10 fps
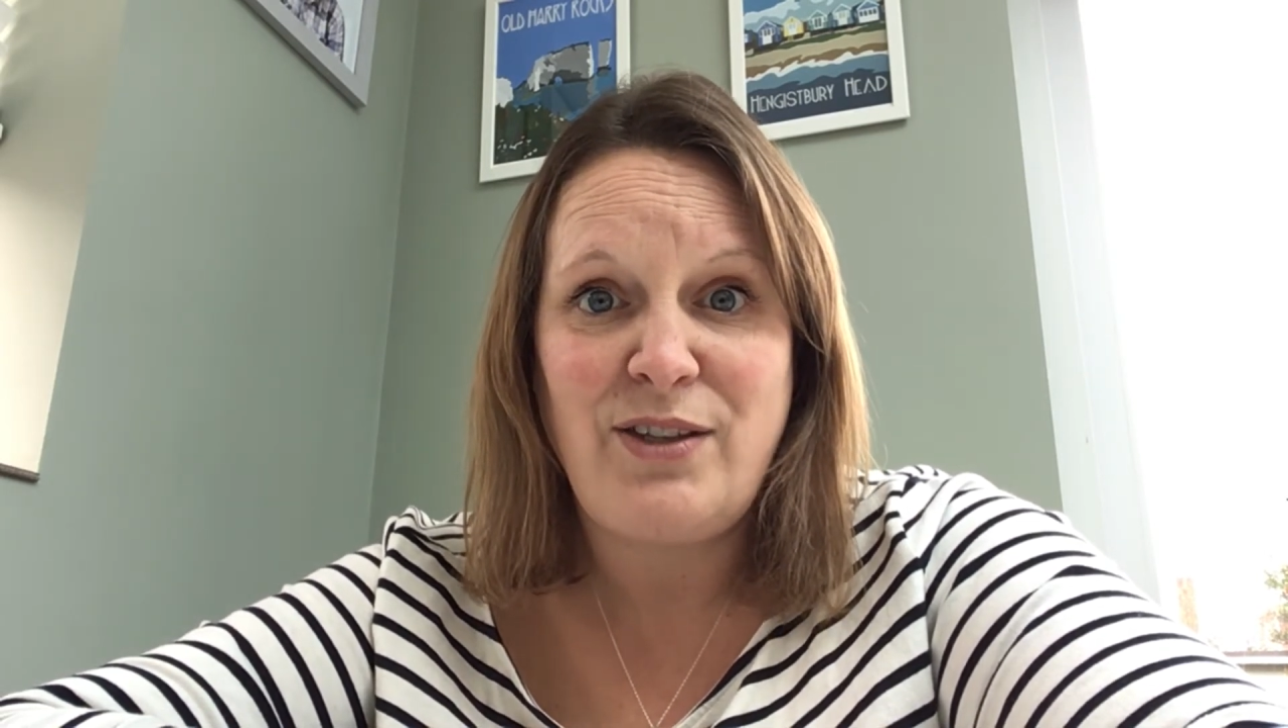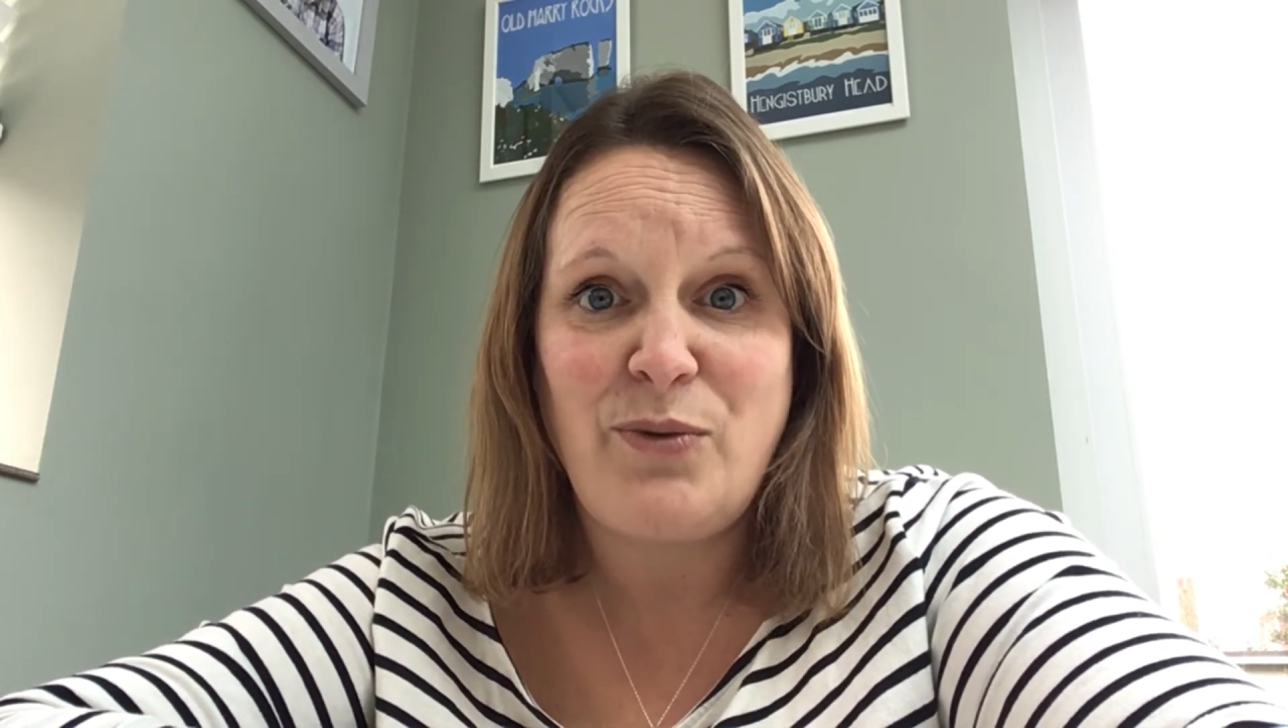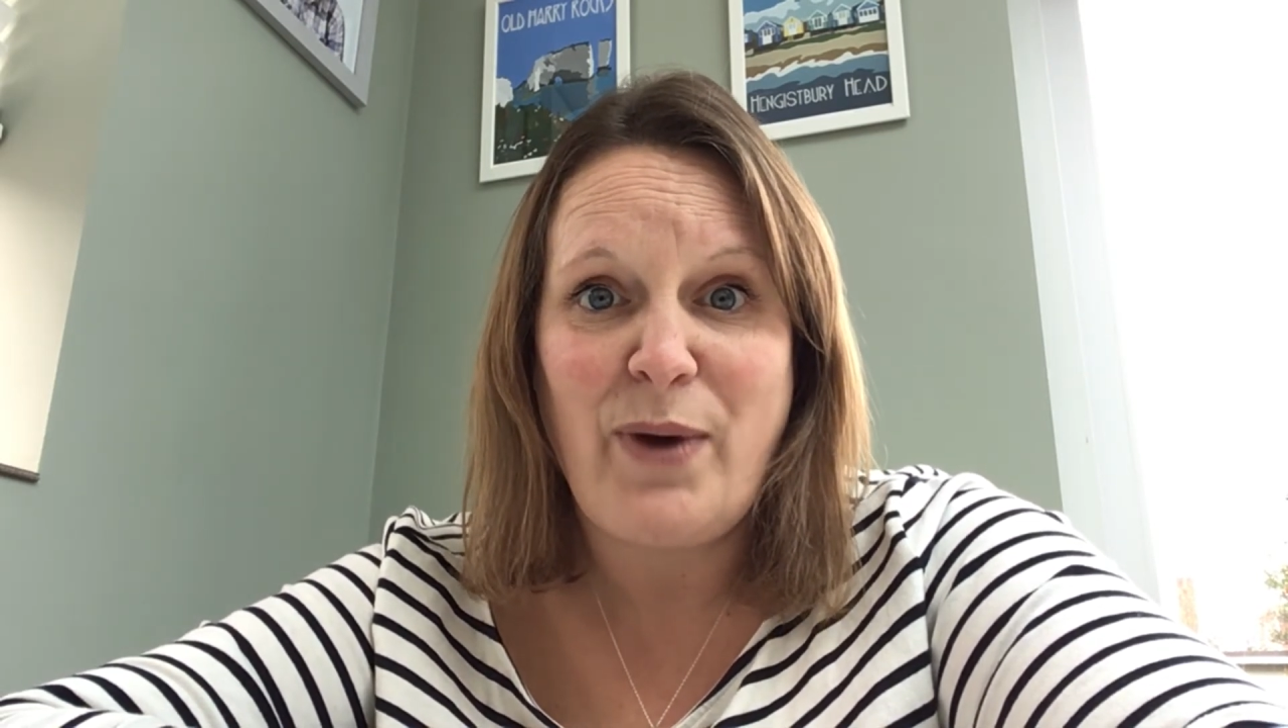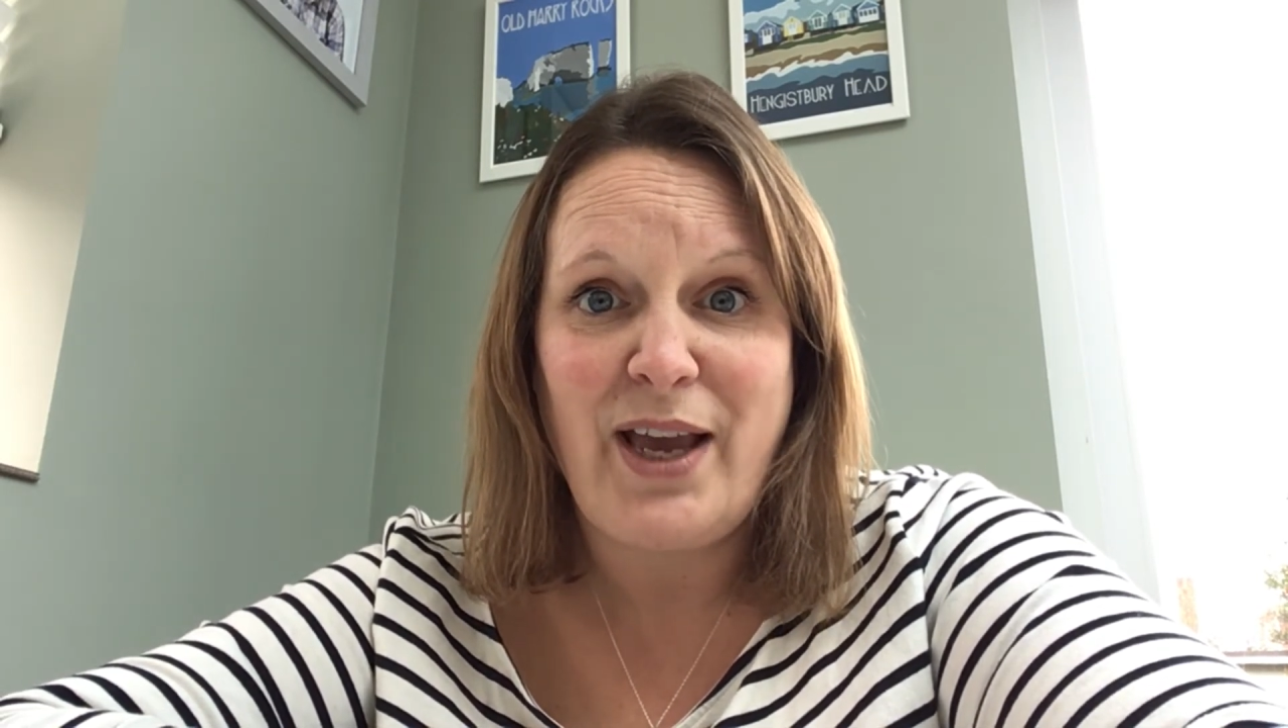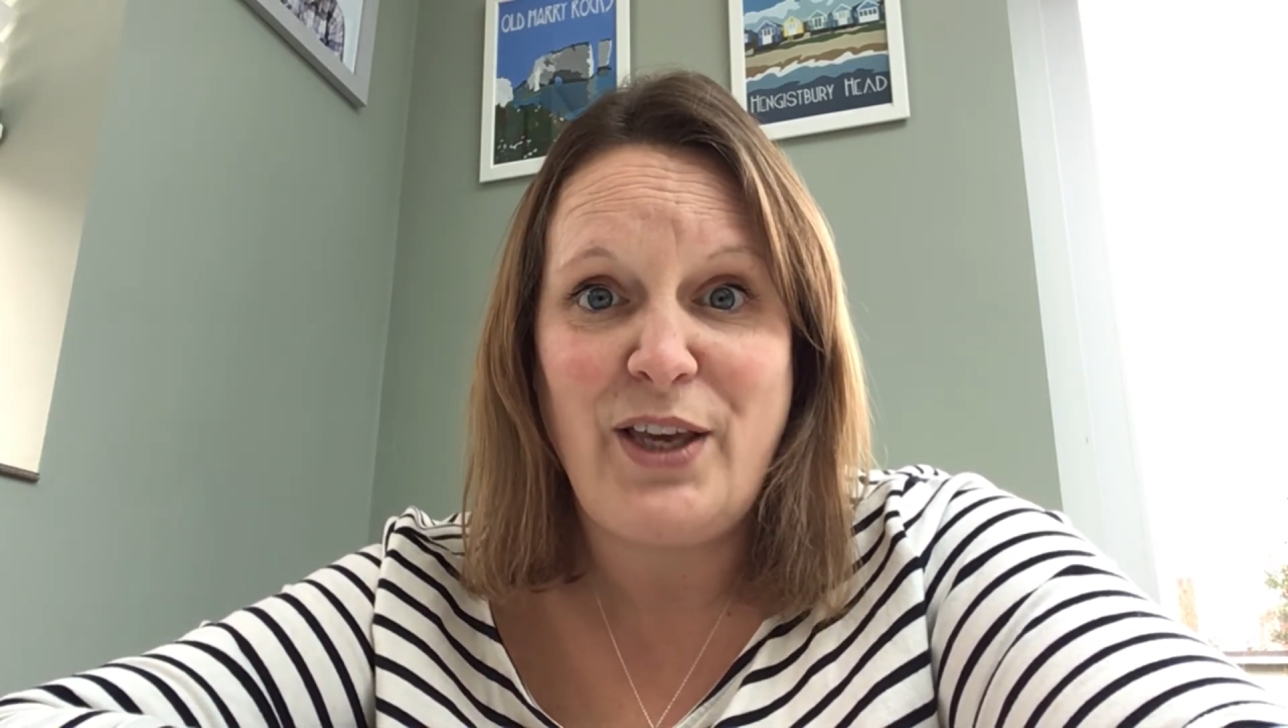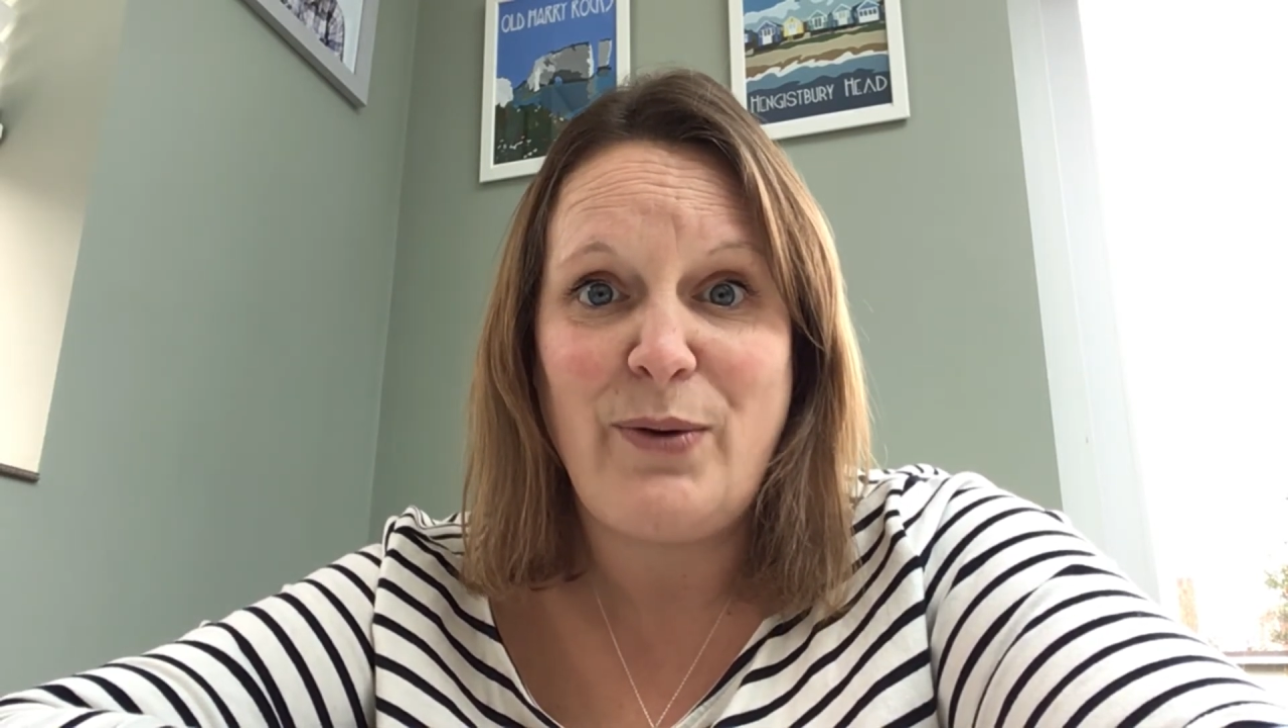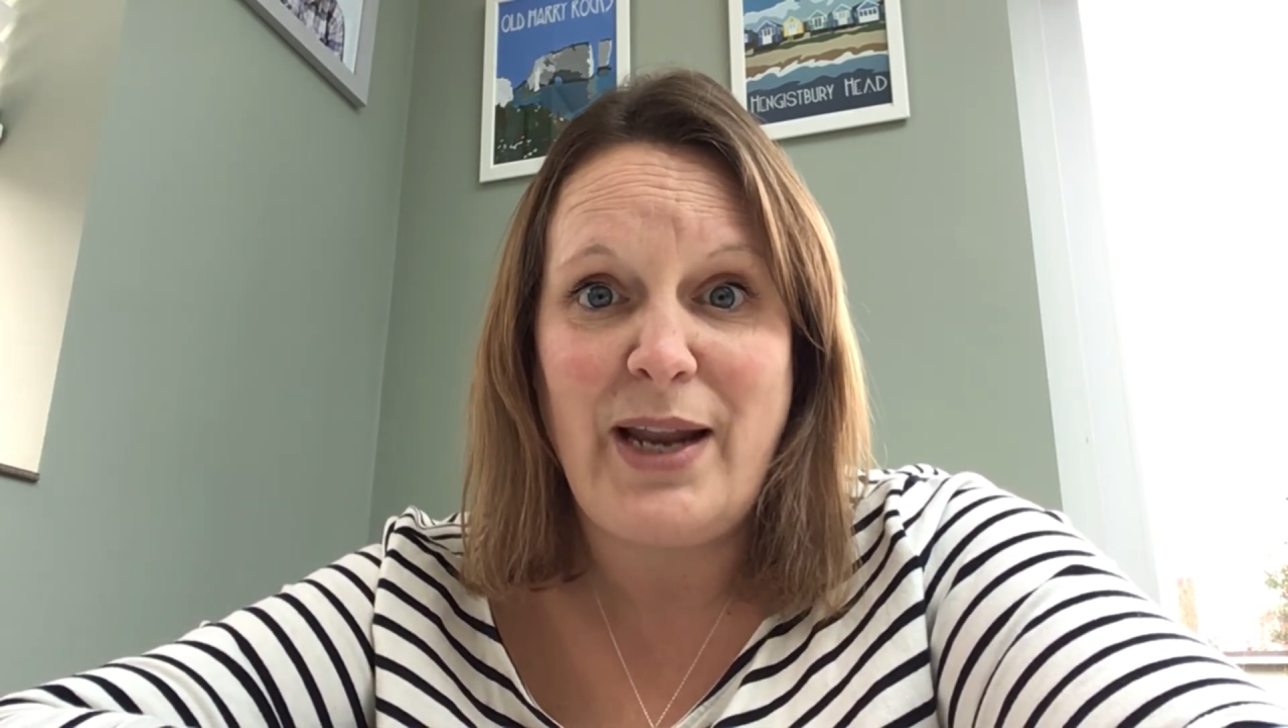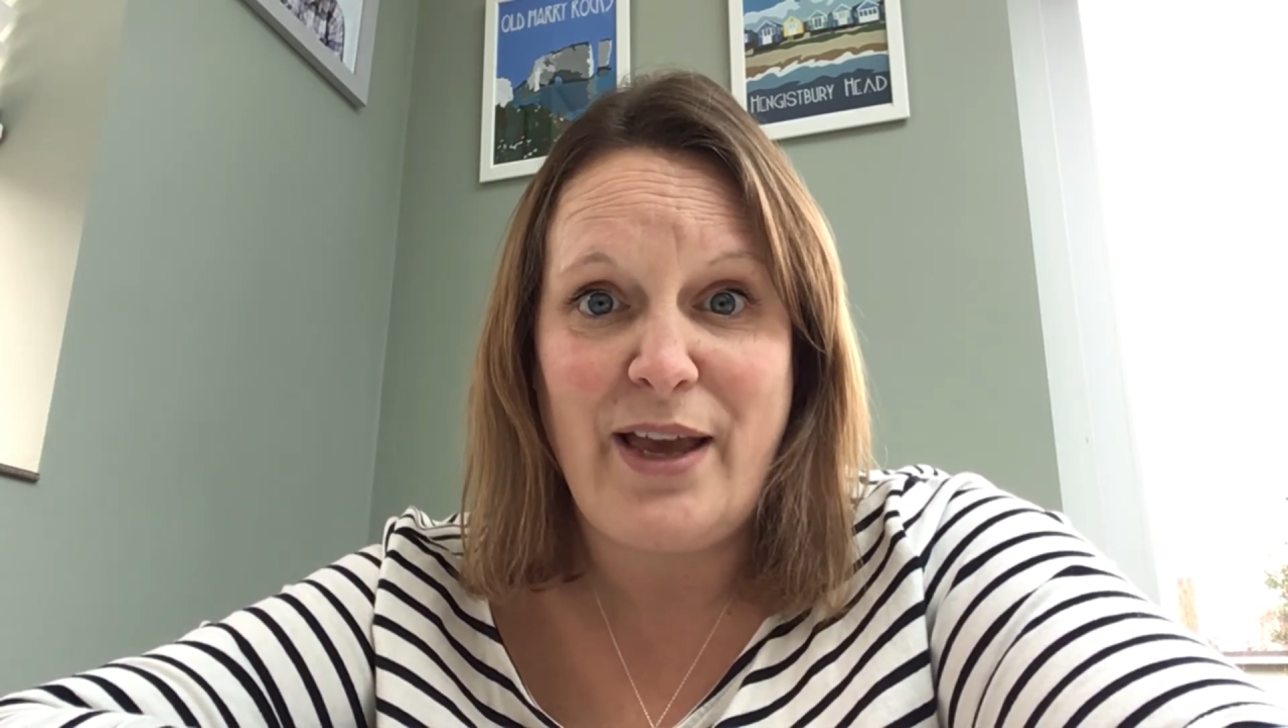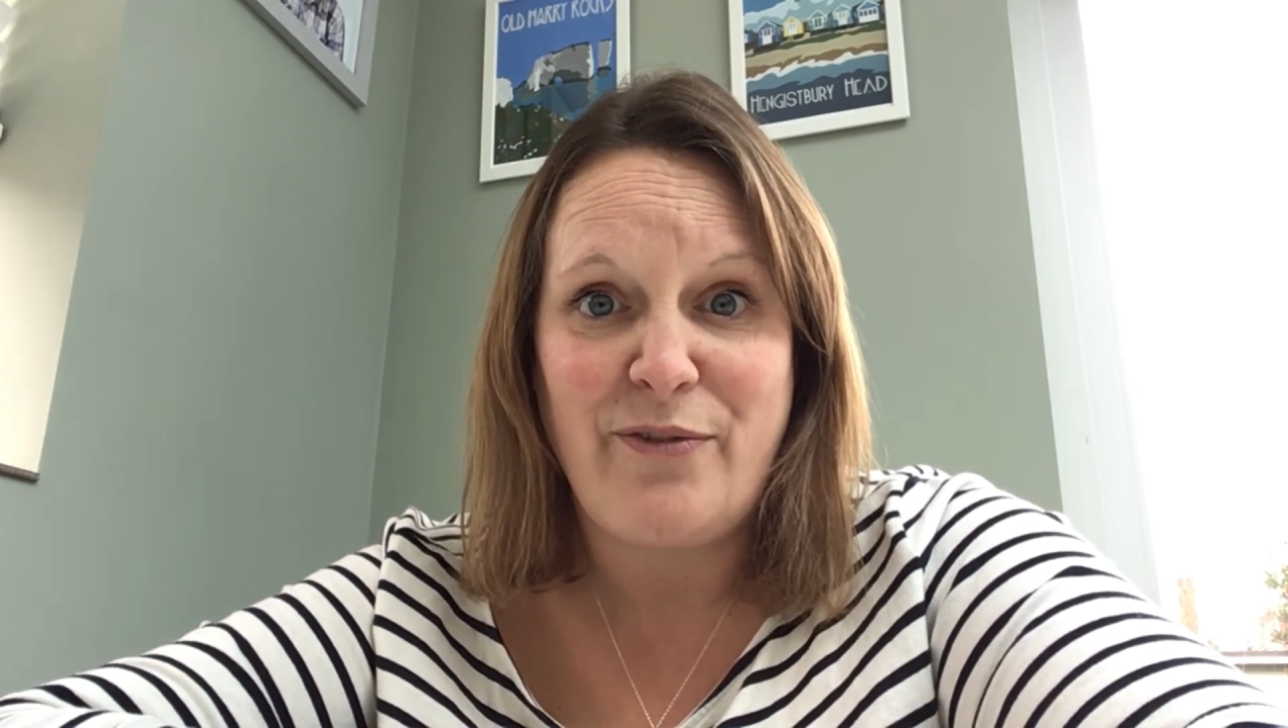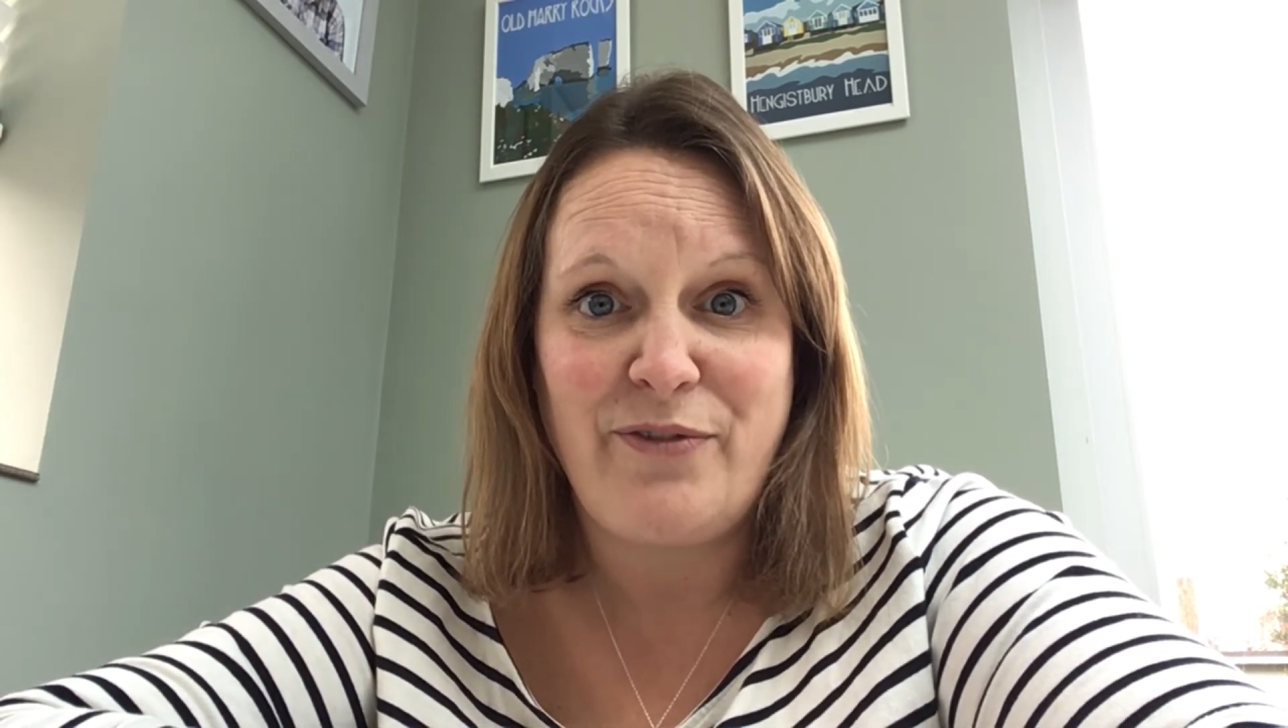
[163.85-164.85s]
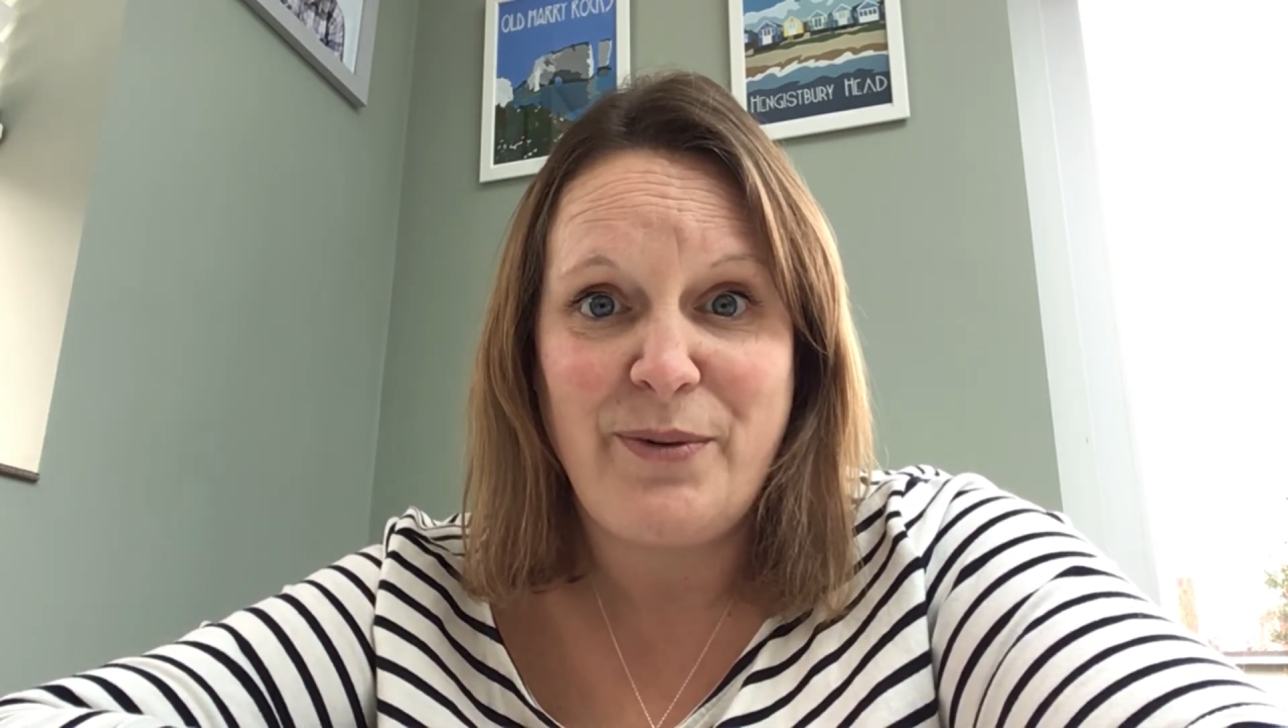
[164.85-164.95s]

where you live.